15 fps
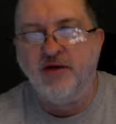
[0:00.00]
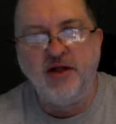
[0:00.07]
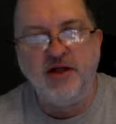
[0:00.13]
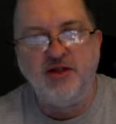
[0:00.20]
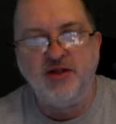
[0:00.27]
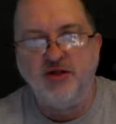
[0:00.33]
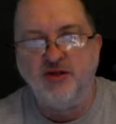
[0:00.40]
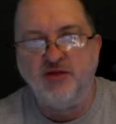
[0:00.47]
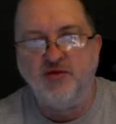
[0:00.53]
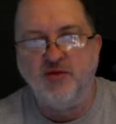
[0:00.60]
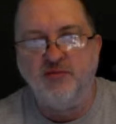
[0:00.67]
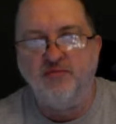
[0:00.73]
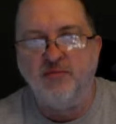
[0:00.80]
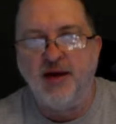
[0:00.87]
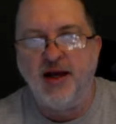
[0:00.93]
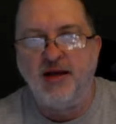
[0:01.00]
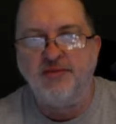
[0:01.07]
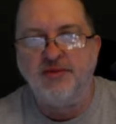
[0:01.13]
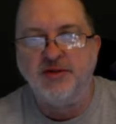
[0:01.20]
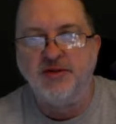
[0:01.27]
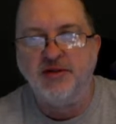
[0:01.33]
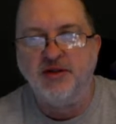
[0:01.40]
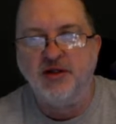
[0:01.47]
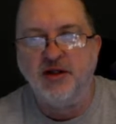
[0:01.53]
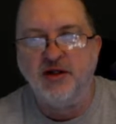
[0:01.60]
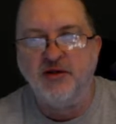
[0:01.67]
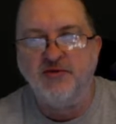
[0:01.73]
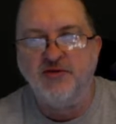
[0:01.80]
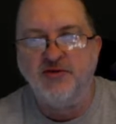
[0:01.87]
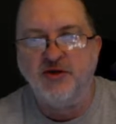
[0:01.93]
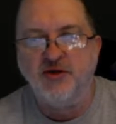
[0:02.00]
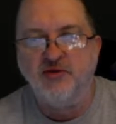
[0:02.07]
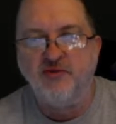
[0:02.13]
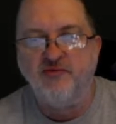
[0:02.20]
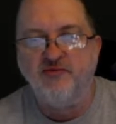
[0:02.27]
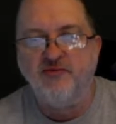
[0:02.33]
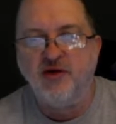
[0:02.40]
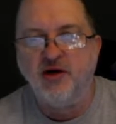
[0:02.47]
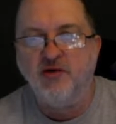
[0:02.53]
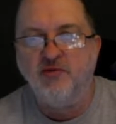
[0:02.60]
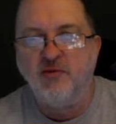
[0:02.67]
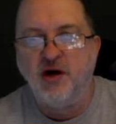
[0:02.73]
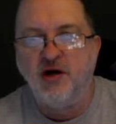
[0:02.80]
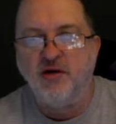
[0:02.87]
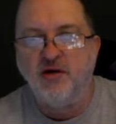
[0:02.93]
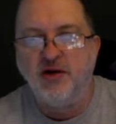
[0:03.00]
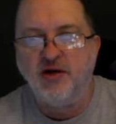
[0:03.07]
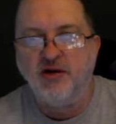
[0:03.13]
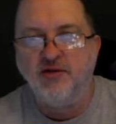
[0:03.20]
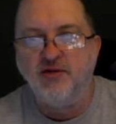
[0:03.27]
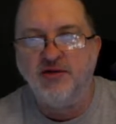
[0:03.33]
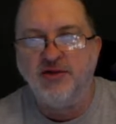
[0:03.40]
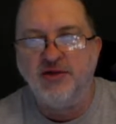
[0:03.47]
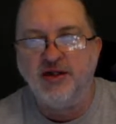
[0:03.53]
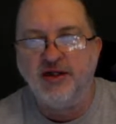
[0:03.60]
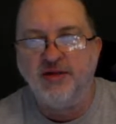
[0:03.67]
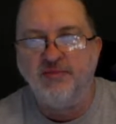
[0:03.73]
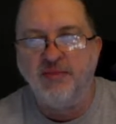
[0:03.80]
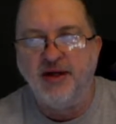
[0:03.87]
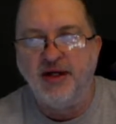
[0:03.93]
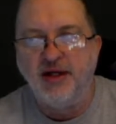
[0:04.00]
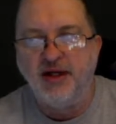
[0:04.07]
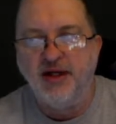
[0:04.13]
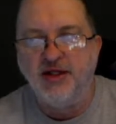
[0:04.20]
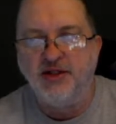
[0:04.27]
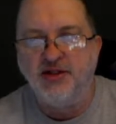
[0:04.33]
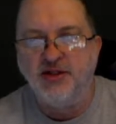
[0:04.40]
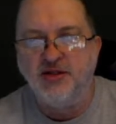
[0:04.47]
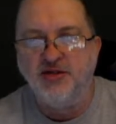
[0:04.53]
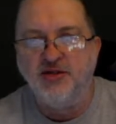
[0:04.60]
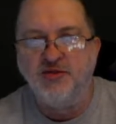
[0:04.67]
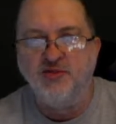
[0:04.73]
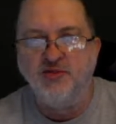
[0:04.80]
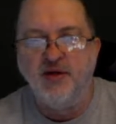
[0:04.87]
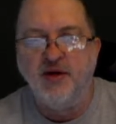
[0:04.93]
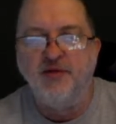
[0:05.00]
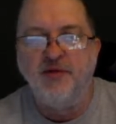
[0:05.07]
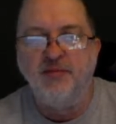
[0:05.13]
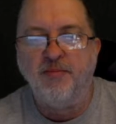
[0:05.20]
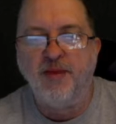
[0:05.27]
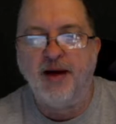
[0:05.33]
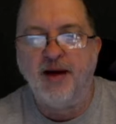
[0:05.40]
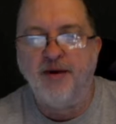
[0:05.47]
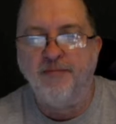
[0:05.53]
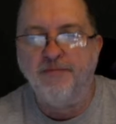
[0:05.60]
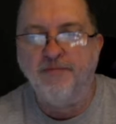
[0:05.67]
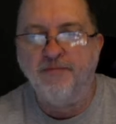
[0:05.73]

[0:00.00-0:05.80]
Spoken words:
issues with maps and stuff, so very rarely do you see many issues with the map.